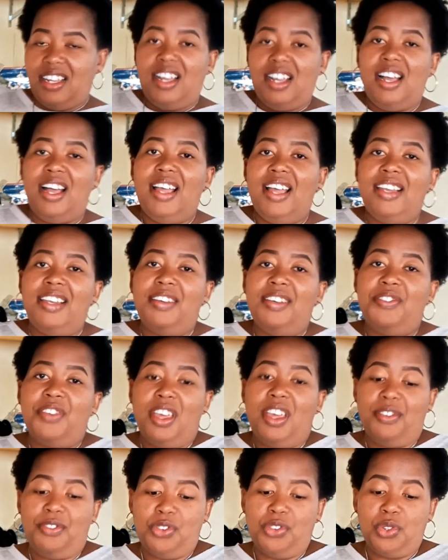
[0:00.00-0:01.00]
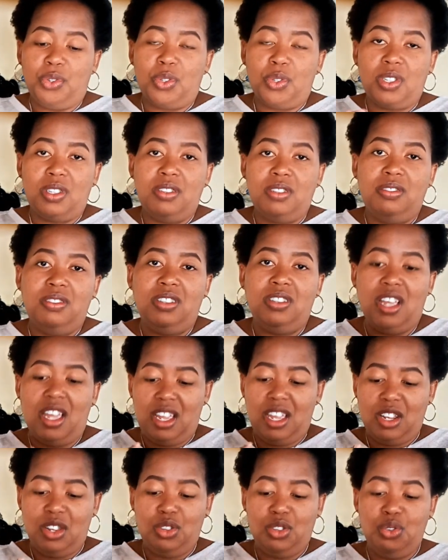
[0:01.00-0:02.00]
I love avos,
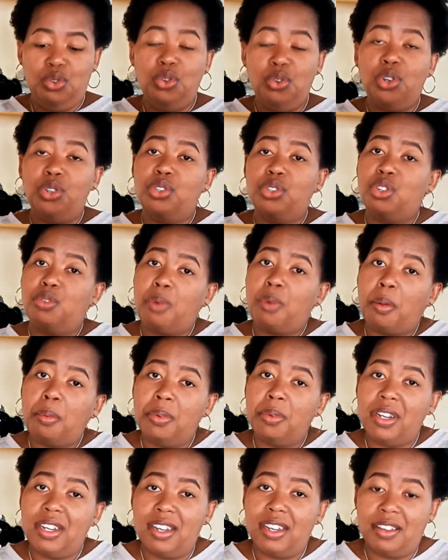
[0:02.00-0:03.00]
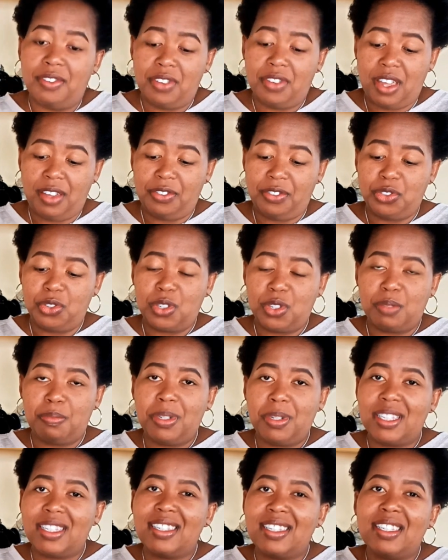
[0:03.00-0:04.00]
and you also probably love avos,
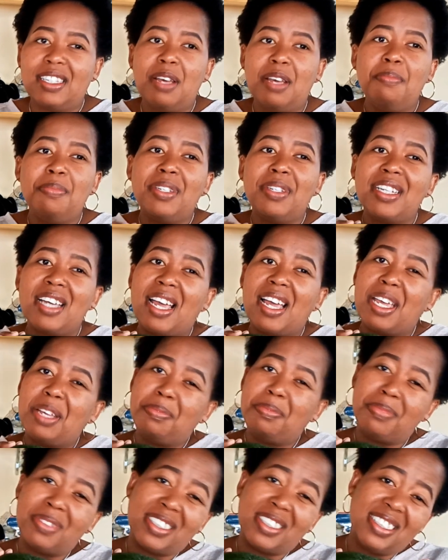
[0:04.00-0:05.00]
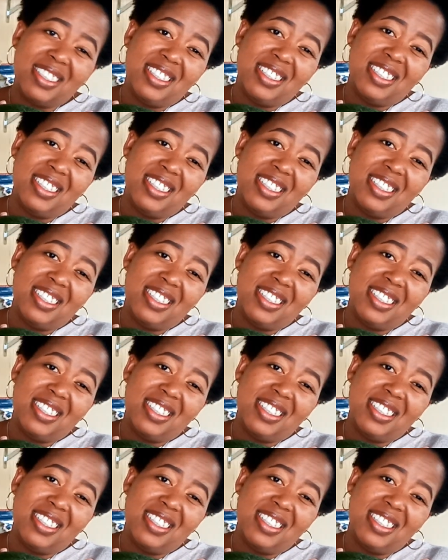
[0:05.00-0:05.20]
but sometimes